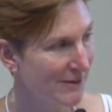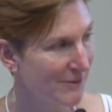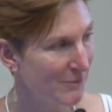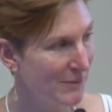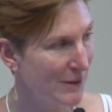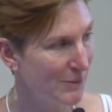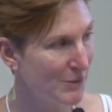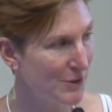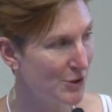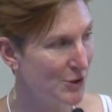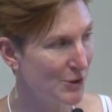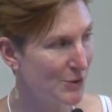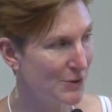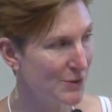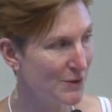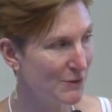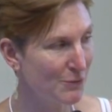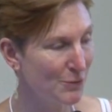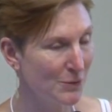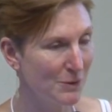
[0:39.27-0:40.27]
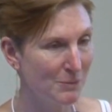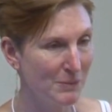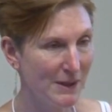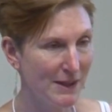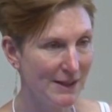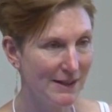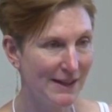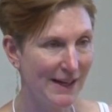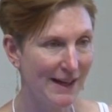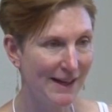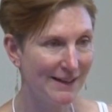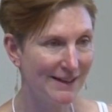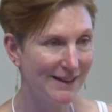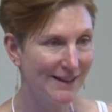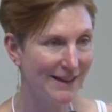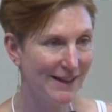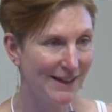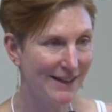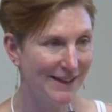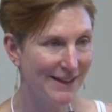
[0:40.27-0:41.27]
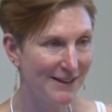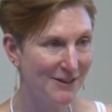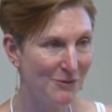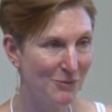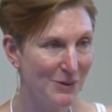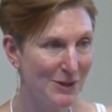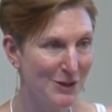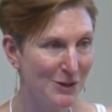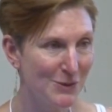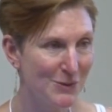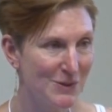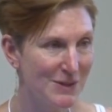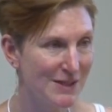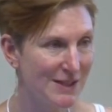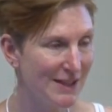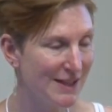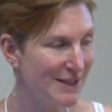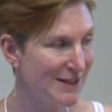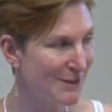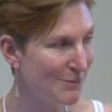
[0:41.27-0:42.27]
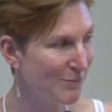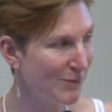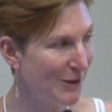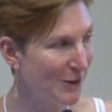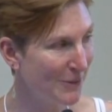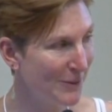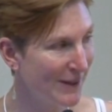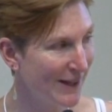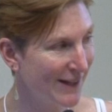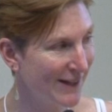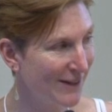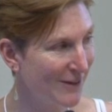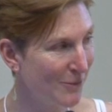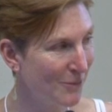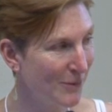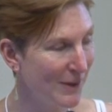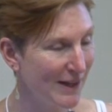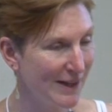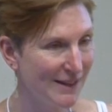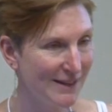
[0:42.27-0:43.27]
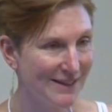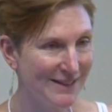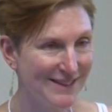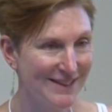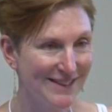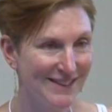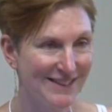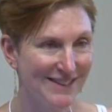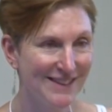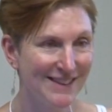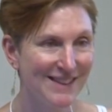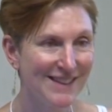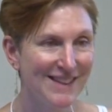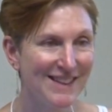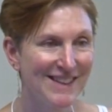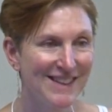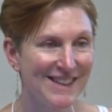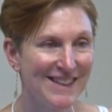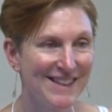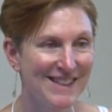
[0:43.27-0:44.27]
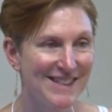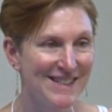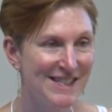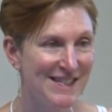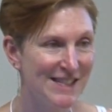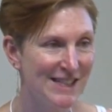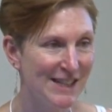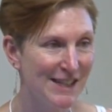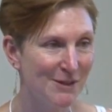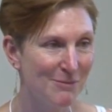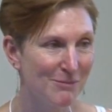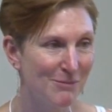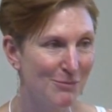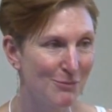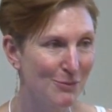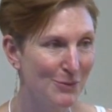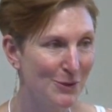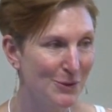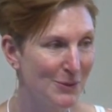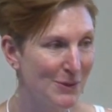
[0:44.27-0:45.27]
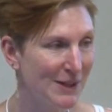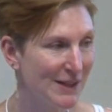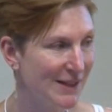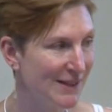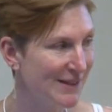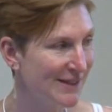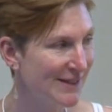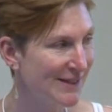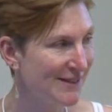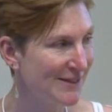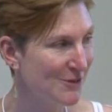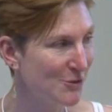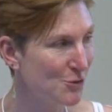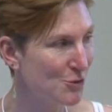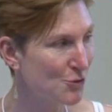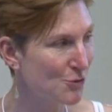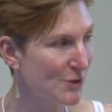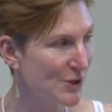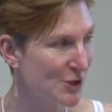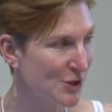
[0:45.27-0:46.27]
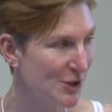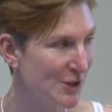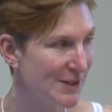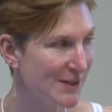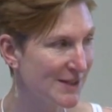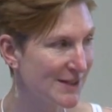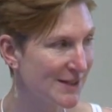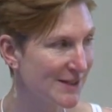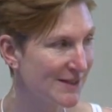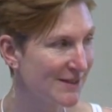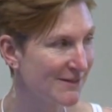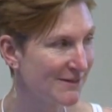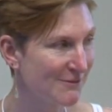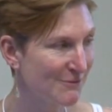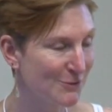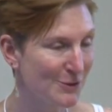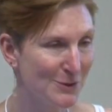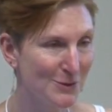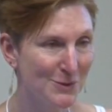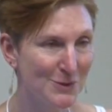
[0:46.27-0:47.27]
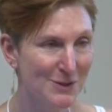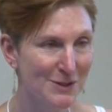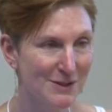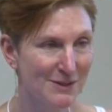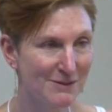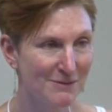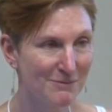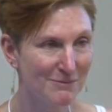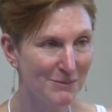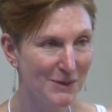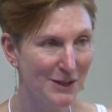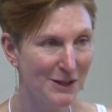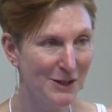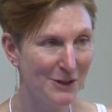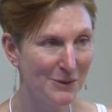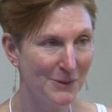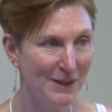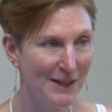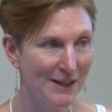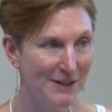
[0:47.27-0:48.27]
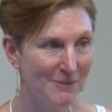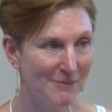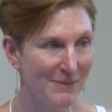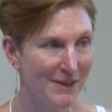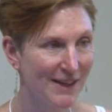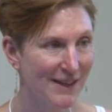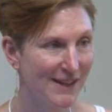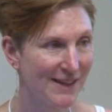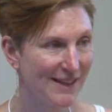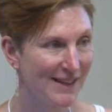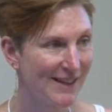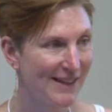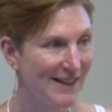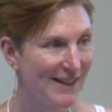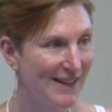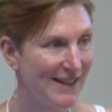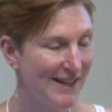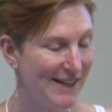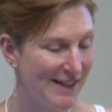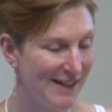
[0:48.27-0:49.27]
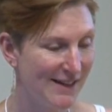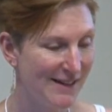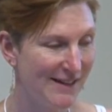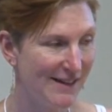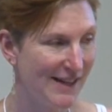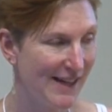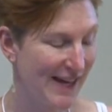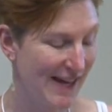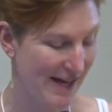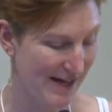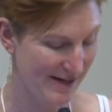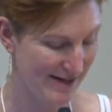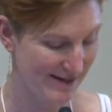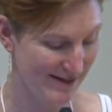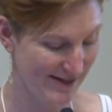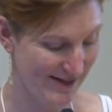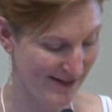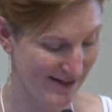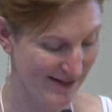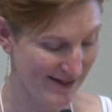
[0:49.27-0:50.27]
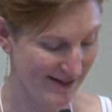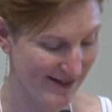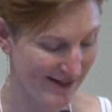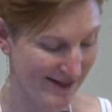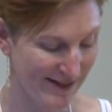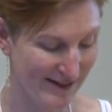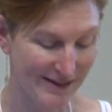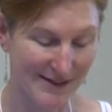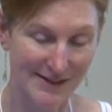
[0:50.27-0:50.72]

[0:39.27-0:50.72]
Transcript: maybe Joseph would be a dandelion with those seeds blowing in the wind and deep-rooted, nutritious roots below him. Uh, and he's